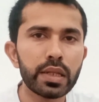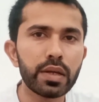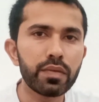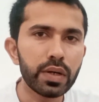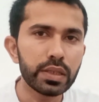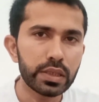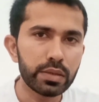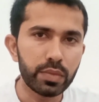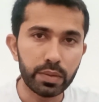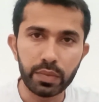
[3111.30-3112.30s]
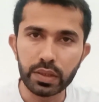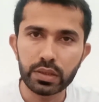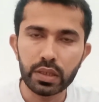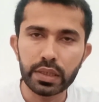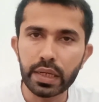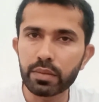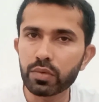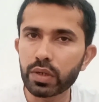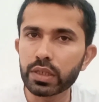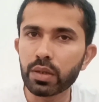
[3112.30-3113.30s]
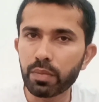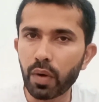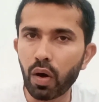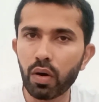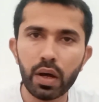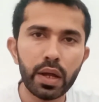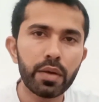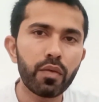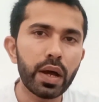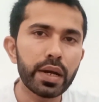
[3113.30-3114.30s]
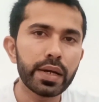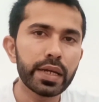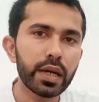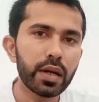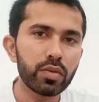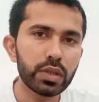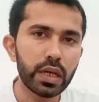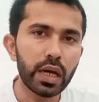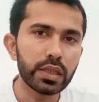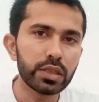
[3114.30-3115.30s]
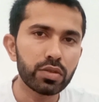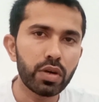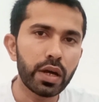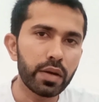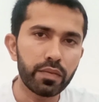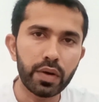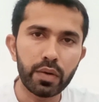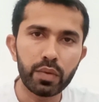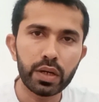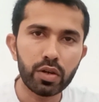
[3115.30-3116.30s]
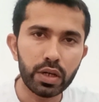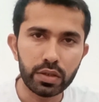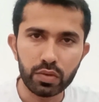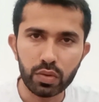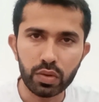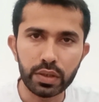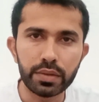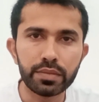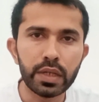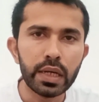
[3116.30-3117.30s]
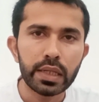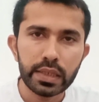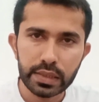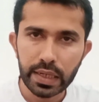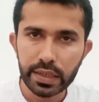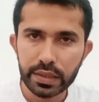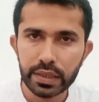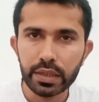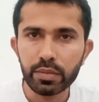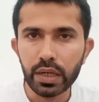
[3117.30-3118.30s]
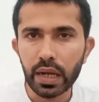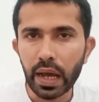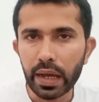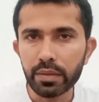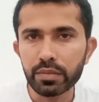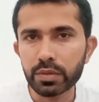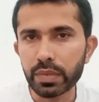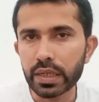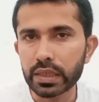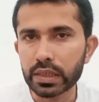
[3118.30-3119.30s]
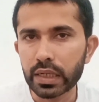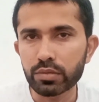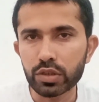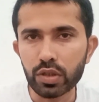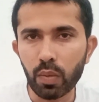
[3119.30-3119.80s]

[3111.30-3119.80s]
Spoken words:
The first team members attempt to hit the ball while running around a large square from corner to corner. The second team in line's players catch the